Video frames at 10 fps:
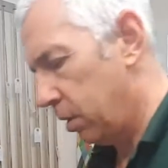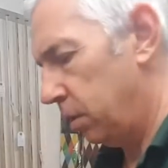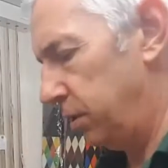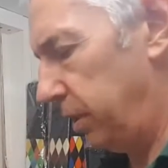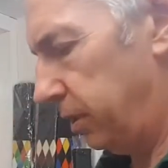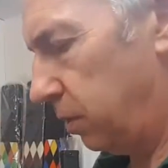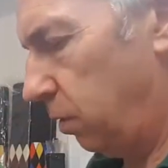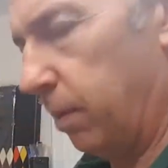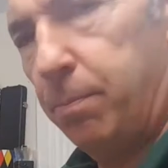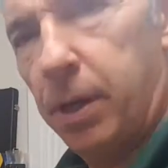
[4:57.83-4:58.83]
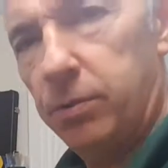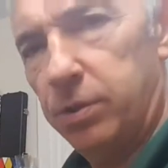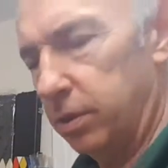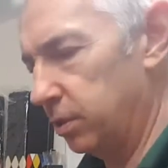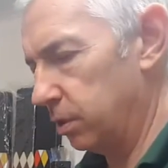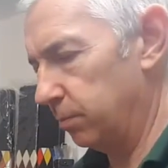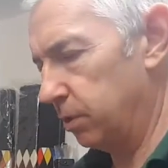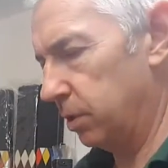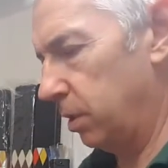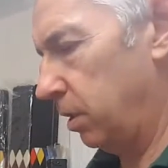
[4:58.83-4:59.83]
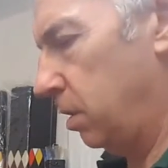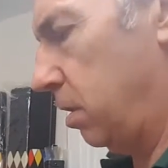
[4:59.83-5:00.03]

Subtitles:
because it is quite potent, so I'm just going to